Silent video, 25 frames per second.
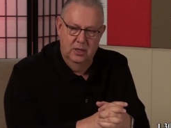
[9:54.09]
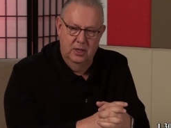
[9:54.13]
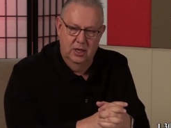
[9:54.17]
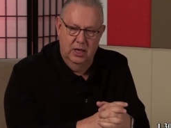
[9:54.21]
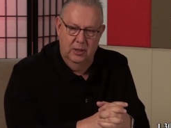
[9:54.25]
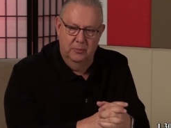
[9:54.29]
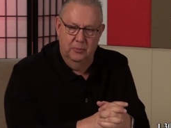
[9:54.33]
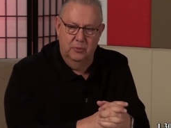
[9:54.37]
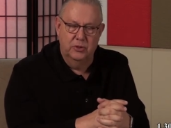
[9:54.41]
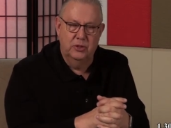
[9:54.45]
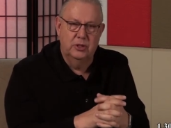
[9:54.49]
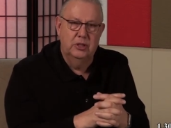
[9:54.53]

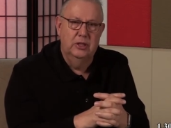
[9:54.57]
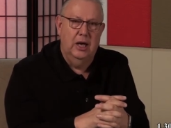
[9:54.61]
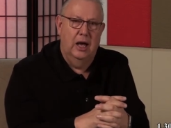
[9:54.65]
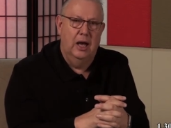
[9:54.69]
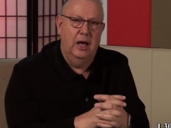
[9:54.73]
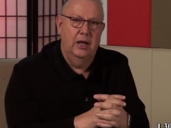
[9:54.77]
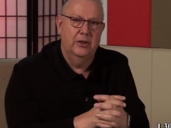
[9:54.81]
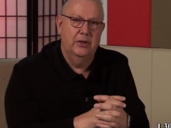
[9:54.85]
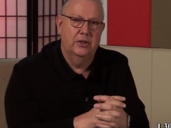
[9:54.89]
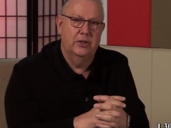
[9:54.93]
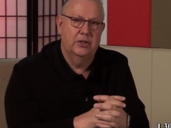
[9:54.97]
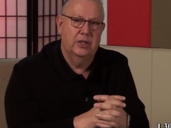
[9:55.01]
It was
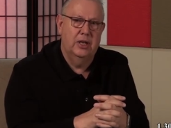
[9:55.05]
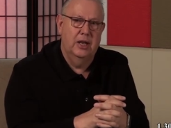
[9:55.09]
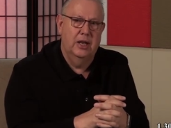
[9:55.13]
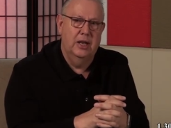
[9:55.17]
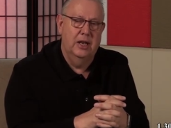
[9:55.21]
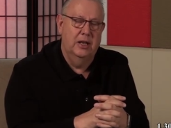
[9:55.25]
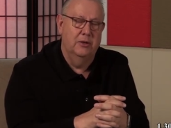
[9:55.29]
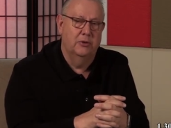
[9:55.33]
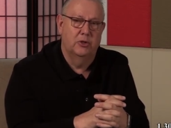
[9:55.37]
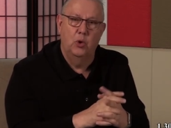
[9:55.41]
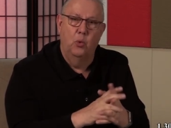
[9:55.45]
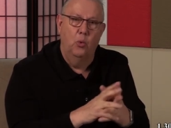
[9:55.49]
God
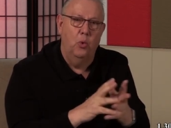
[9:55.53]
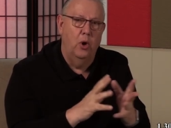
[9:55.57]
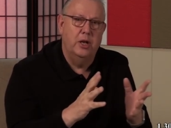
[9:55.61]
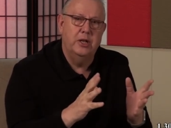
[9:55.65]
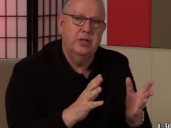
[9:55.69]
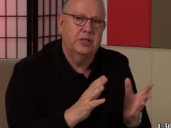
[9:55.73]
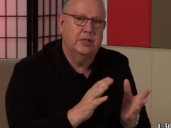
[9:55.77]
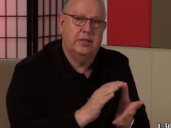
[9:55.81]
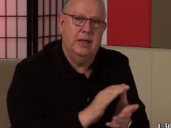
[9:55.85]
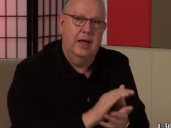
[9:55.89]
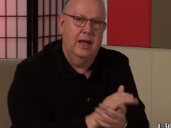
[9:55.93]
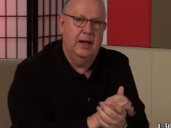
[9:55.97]
saying, it's a
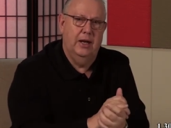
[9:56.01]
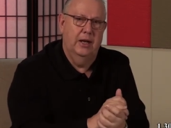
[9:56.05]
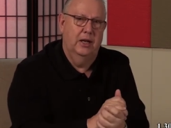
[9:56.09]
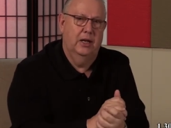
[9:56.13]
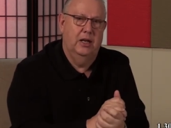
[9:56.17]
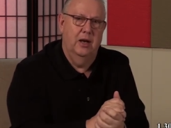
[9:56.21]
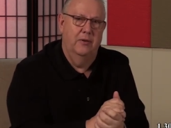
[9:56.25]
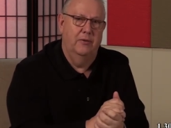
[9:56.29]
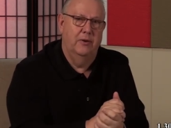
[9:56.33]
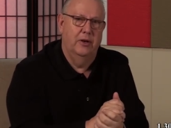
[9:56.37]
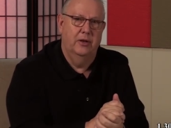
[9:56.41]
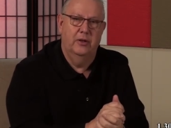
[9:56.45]
one sided
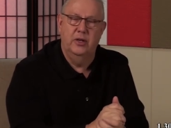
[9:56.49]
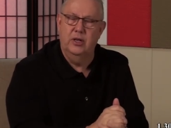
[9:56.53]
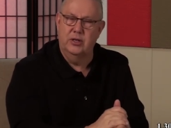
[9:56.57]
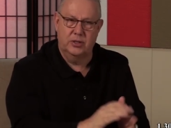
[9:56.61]
covenant.